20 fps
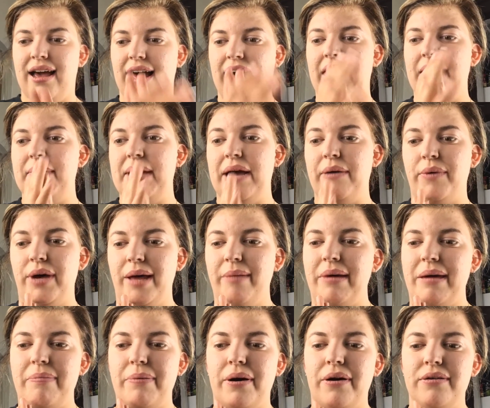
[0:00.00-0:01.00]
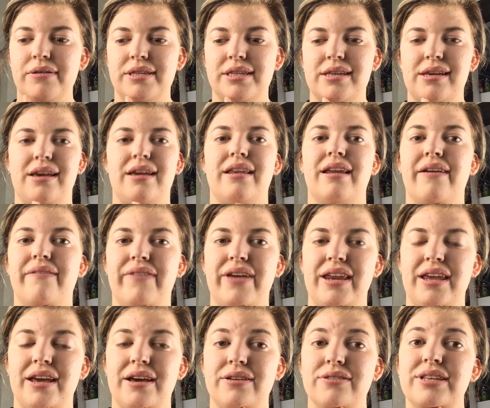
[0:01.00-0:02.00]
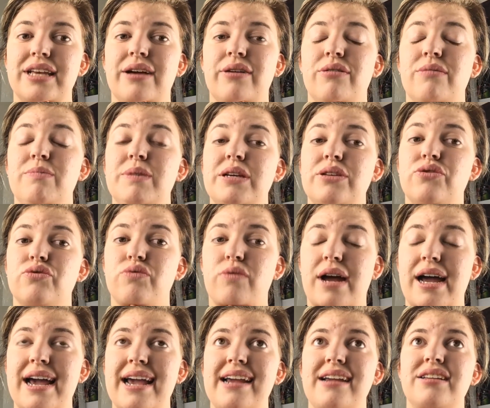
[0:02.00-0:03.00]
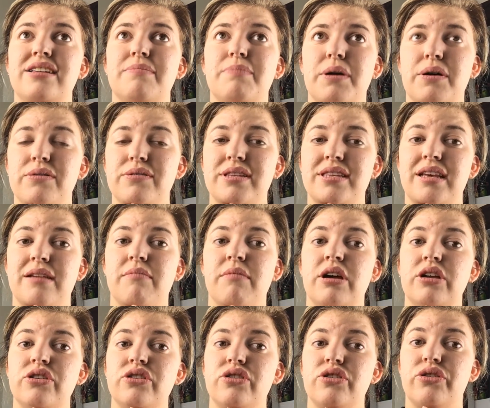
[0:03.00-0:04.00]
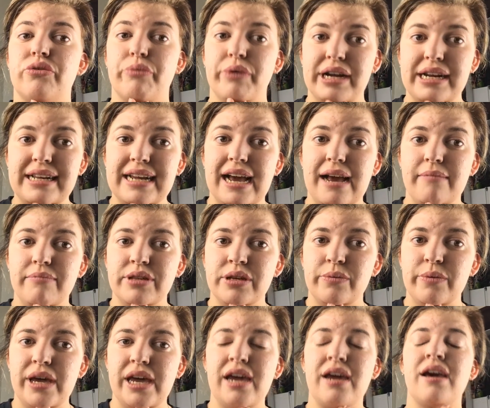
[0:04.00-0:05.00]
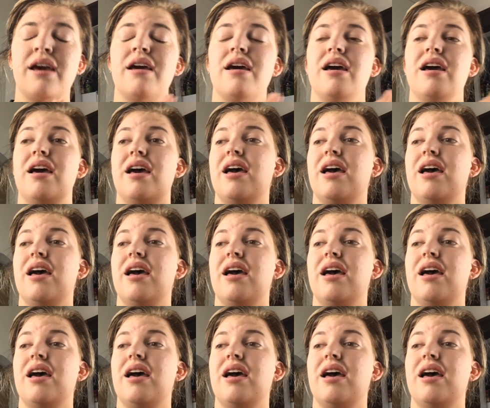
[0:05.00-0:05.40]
I will be posting videos. I will be trying to post them 3 times a week,